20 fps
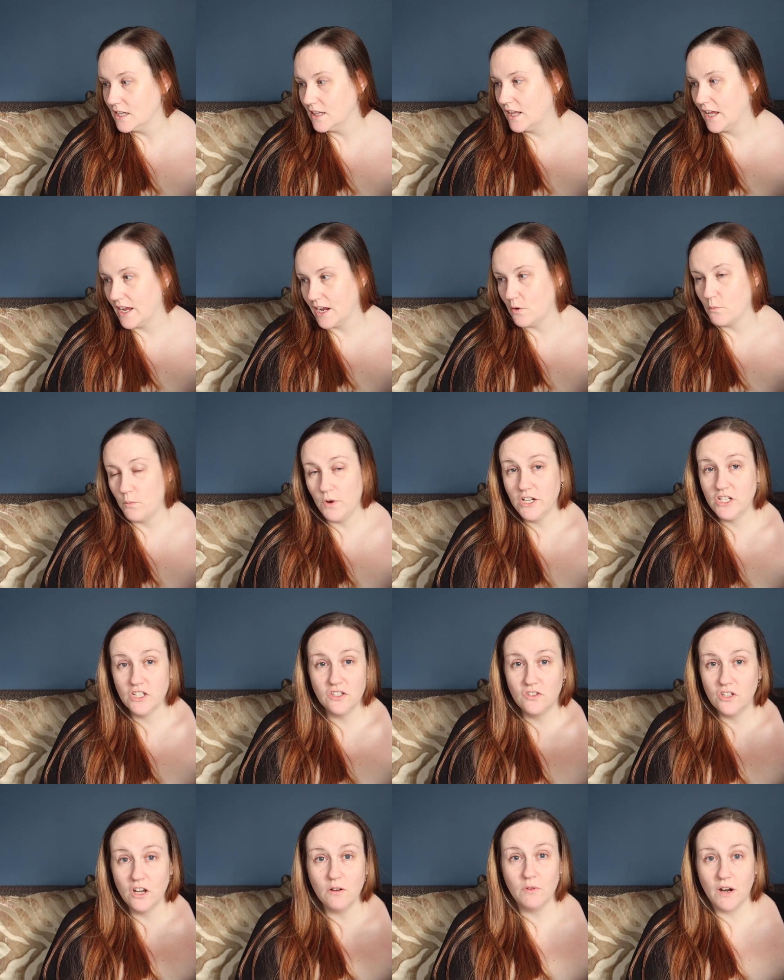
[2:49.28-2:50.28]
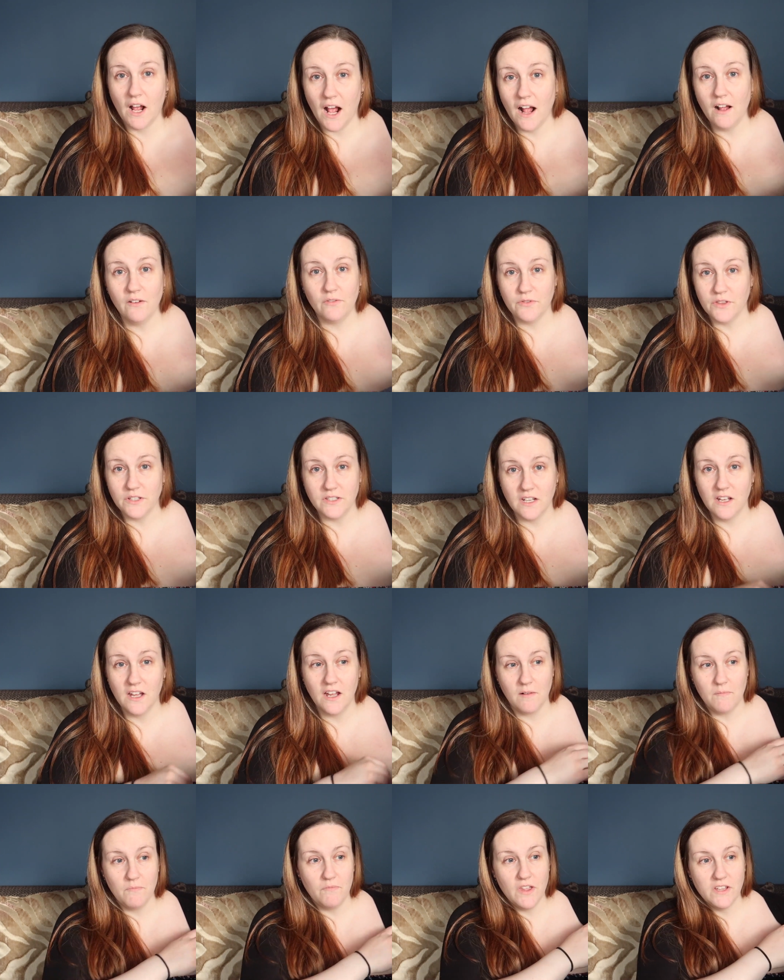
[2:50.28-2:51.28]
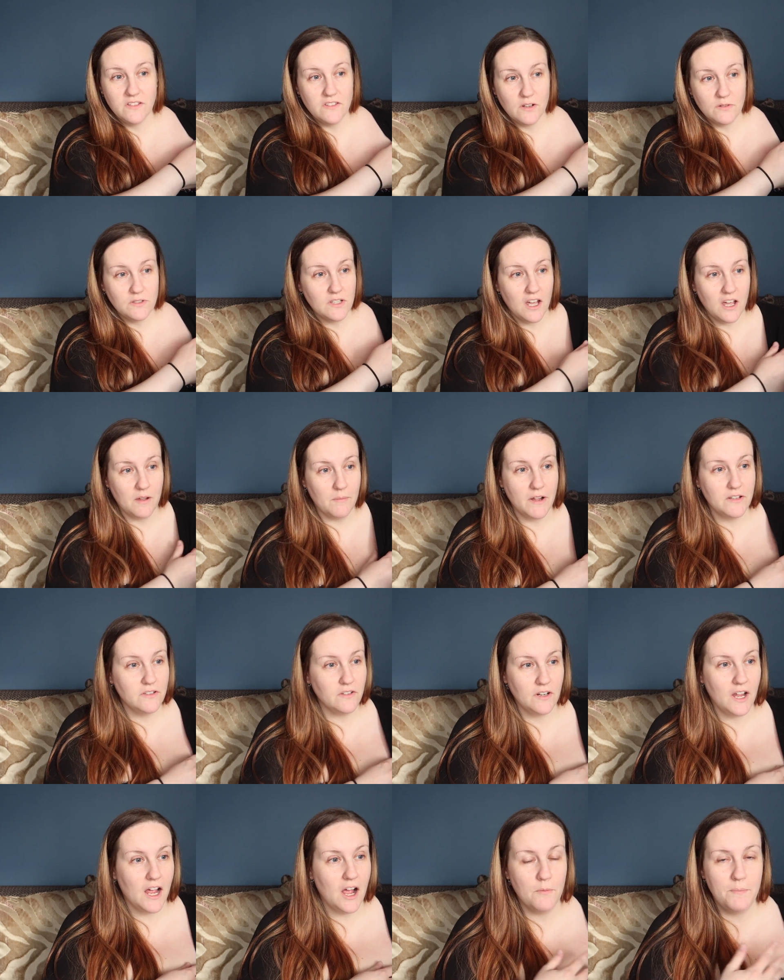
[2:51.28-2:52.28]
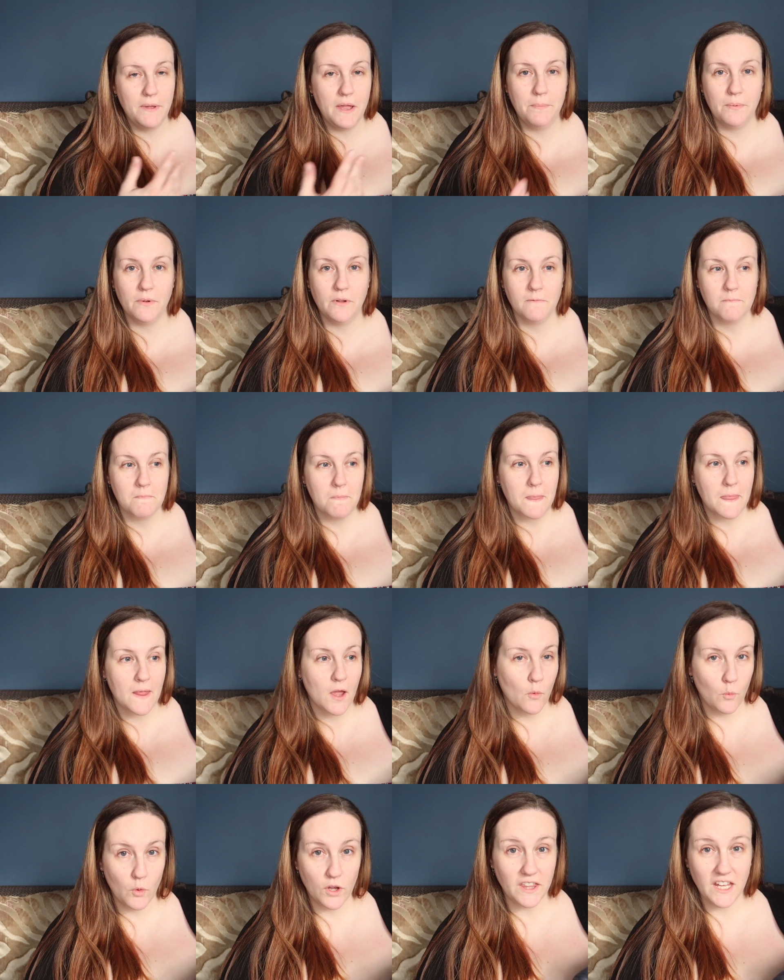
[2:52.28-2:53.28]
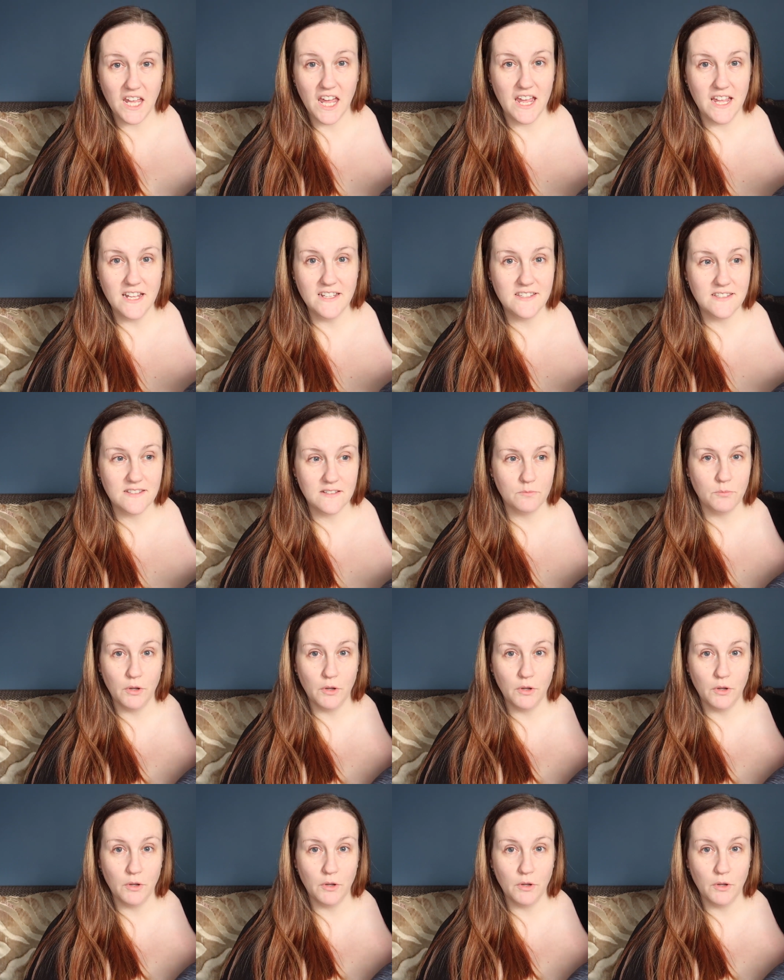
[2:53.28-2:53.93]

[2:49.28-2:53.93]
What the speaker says: Like, we just don't have the time. There's no time. I don't know how people with kids,